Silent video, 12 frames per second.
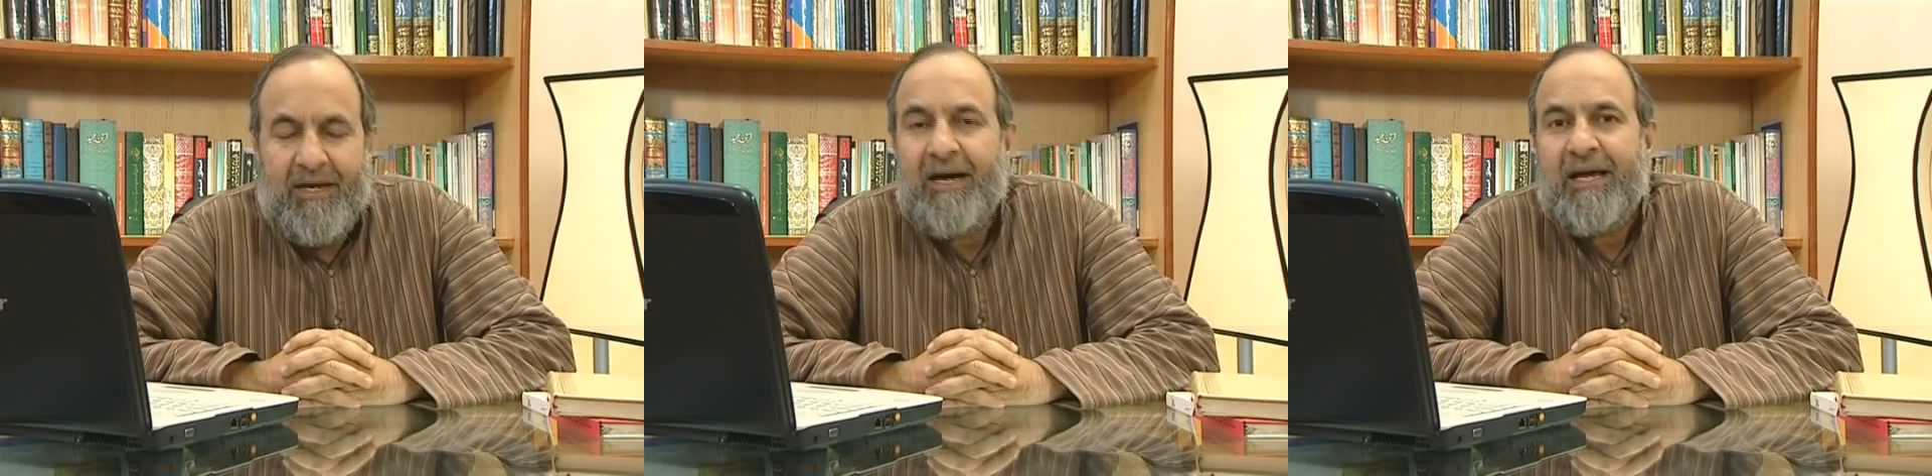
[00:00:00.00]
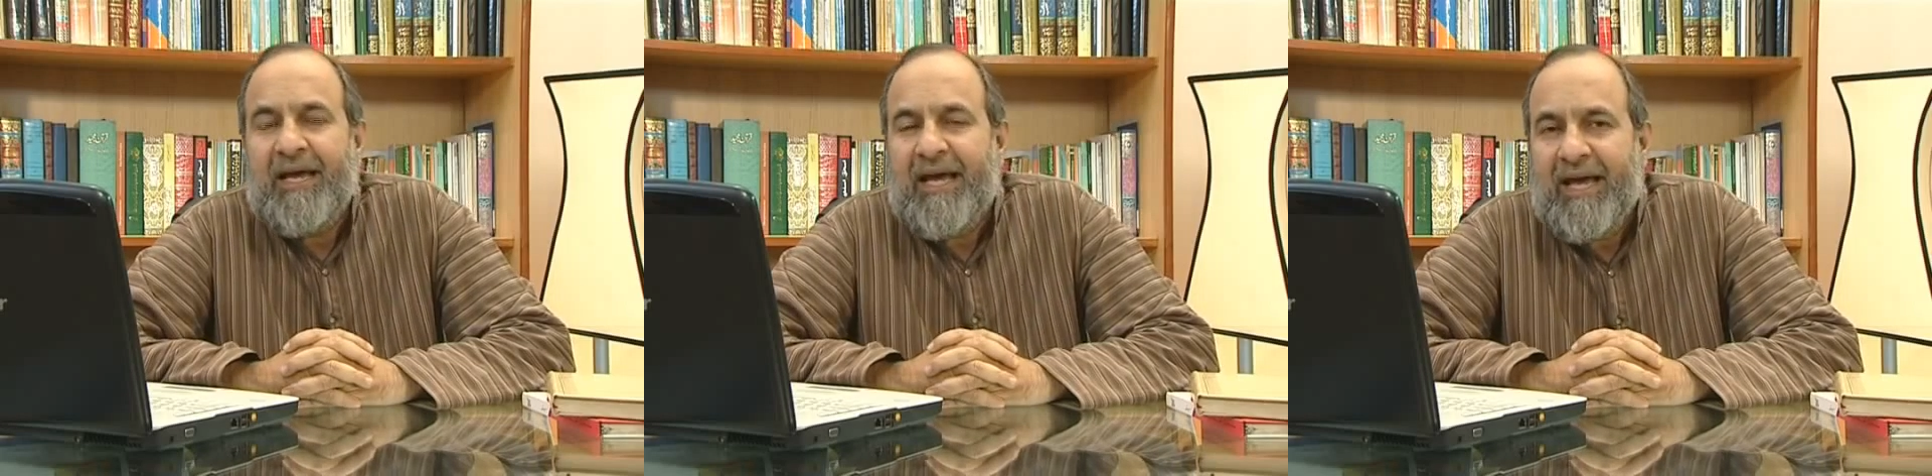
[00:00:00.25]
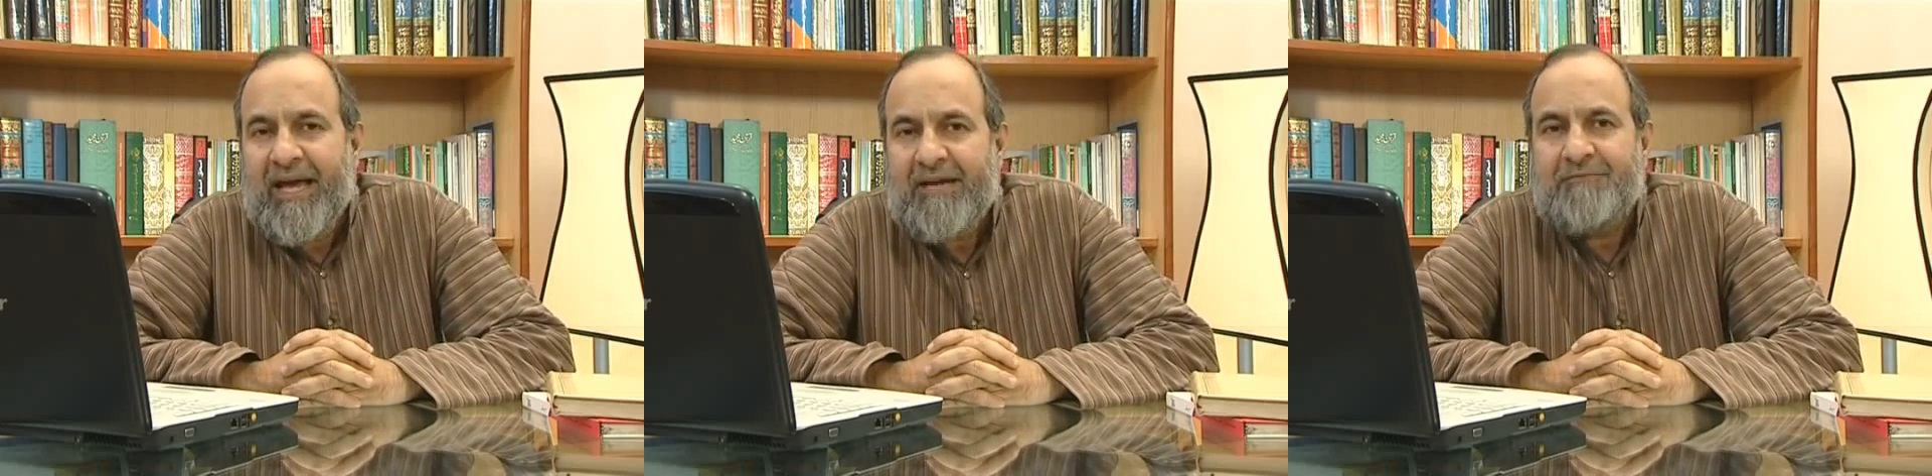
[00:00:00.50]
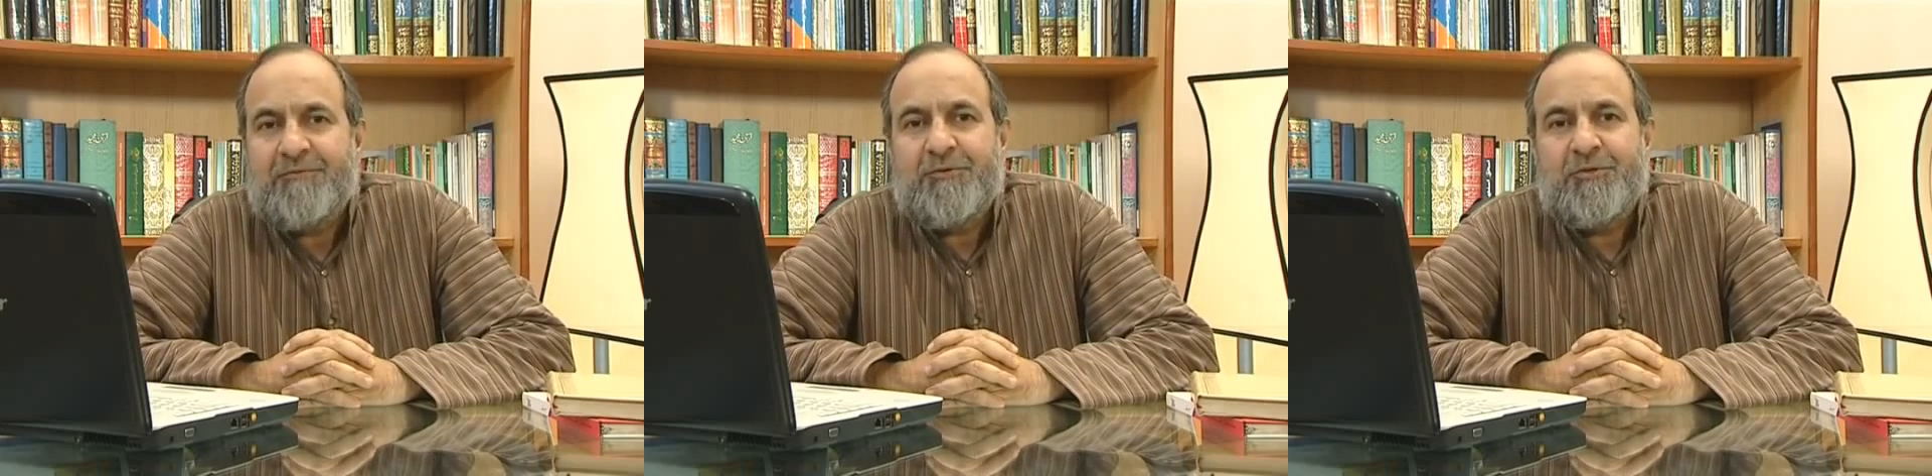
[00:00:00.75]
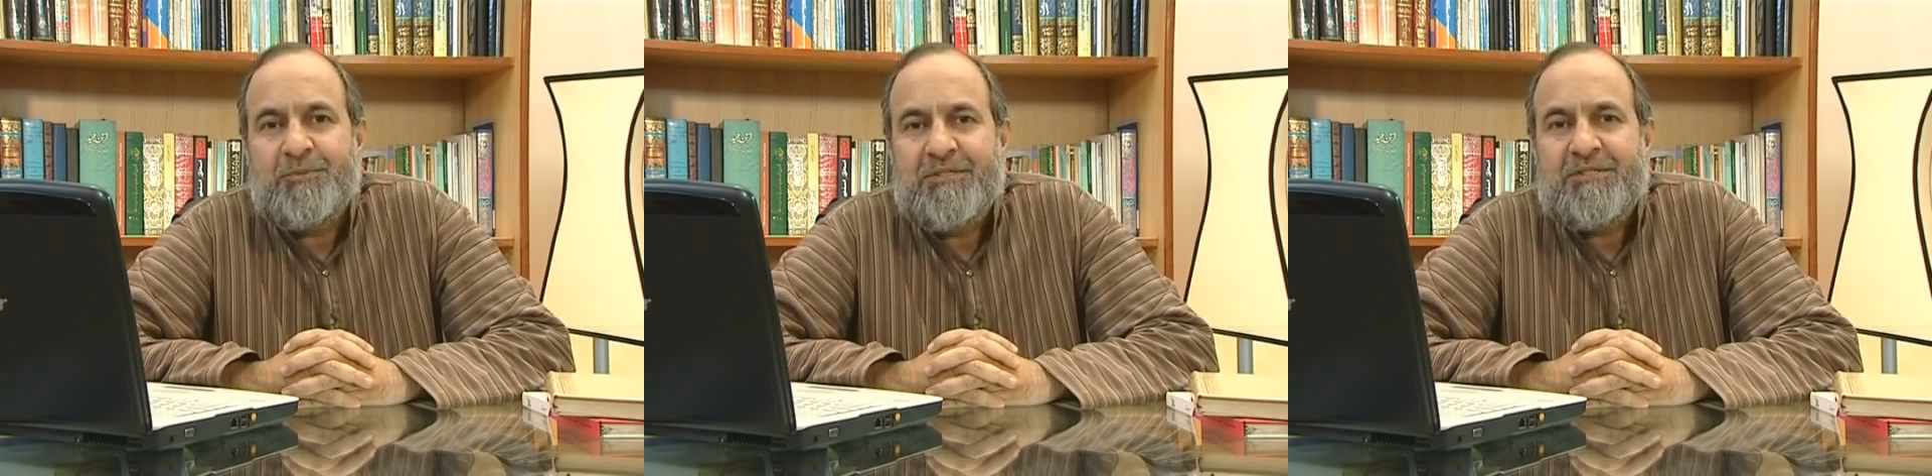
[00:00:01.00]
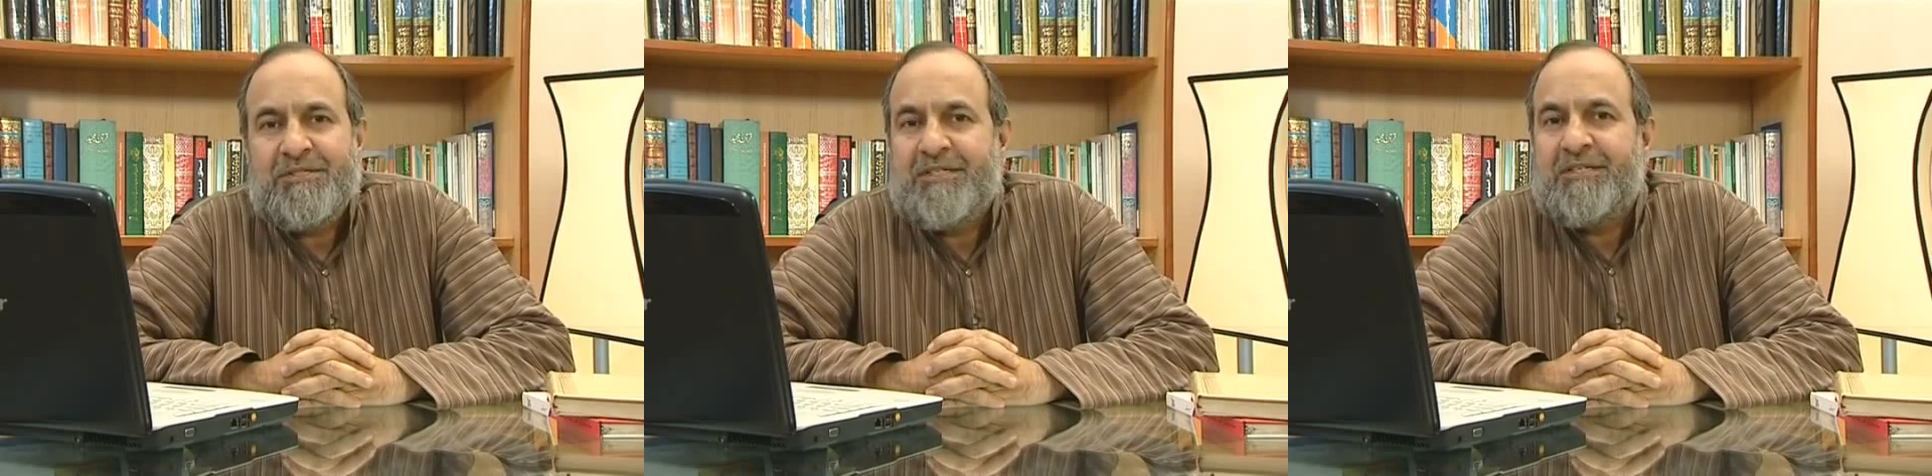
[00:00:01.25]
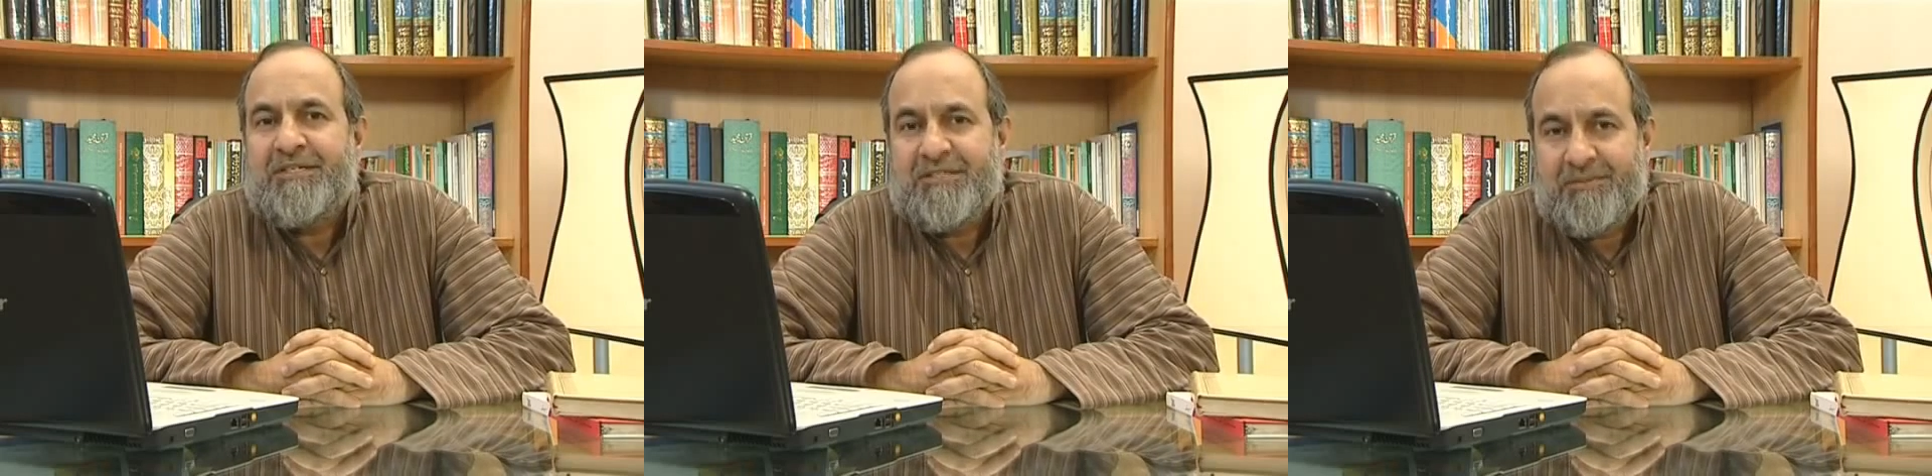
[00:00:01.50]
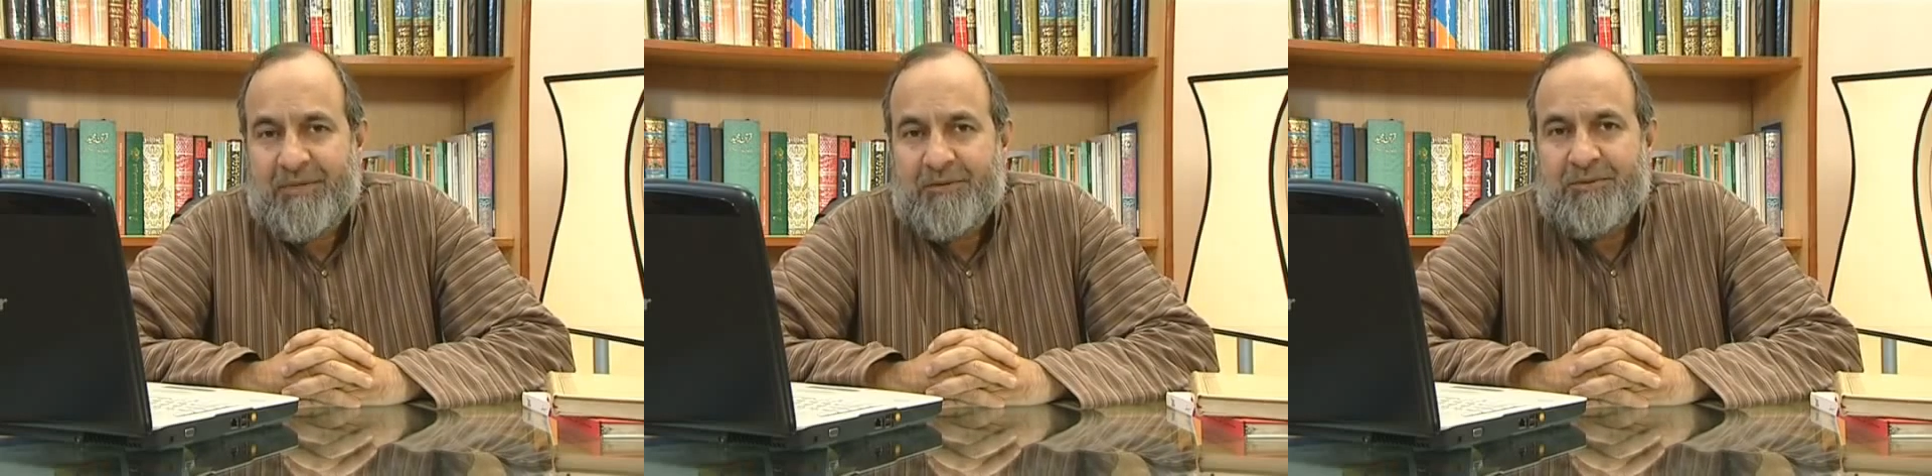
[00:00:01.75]
I have to be
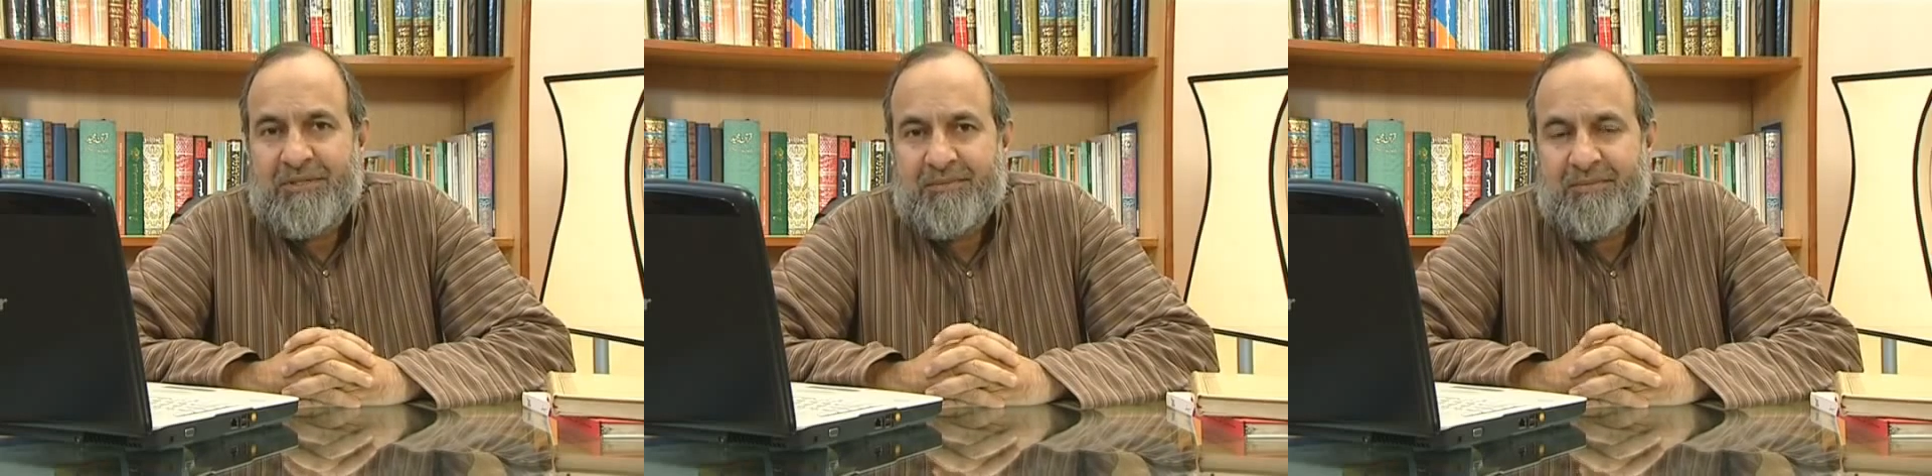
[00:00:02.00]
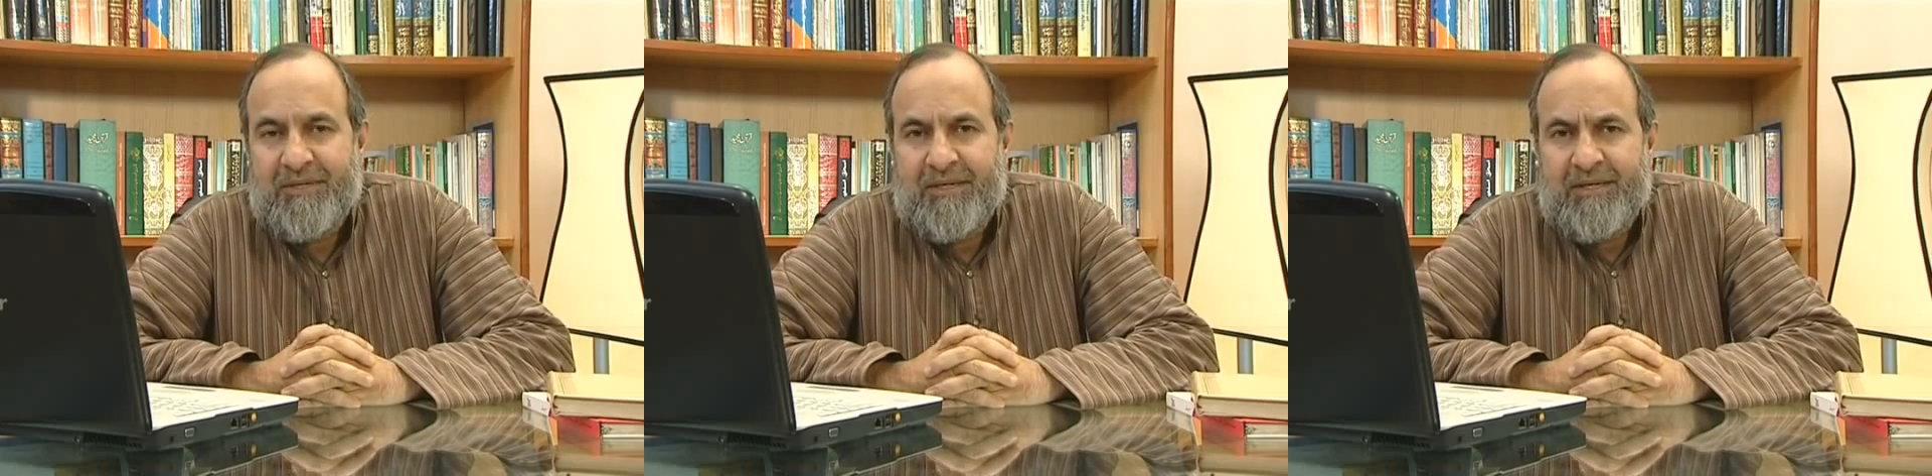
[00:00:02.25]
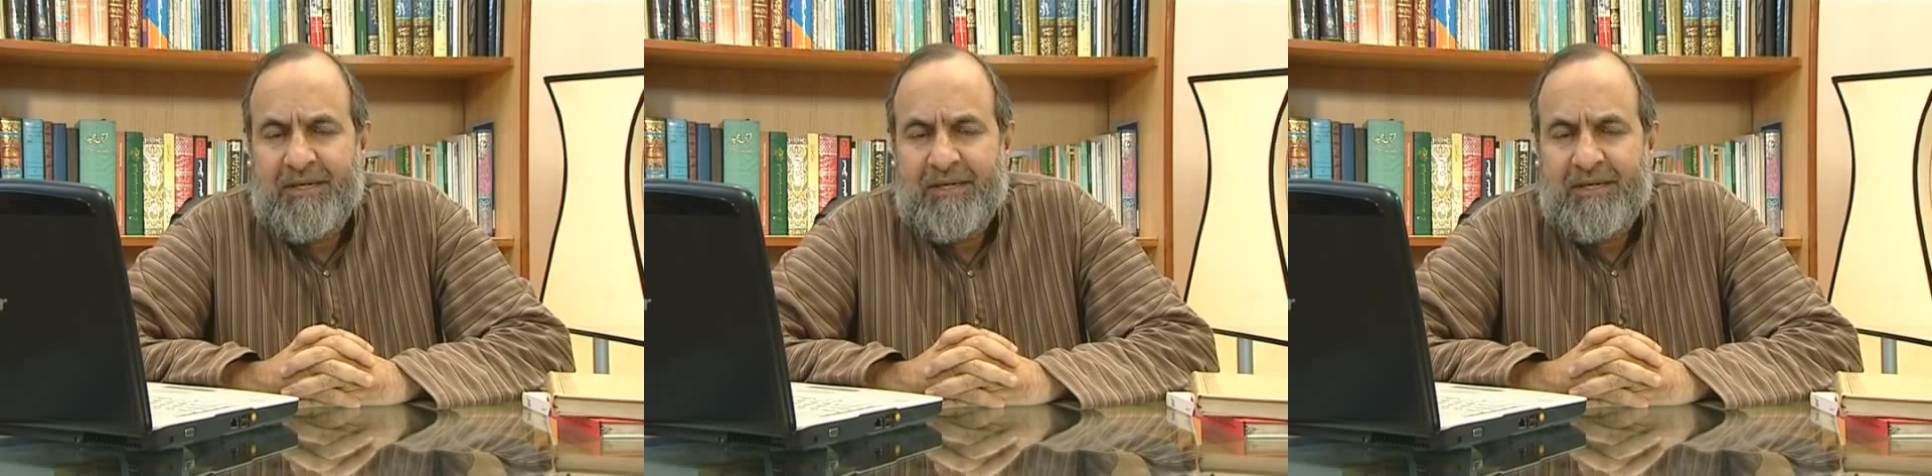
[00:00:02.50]
serious about them,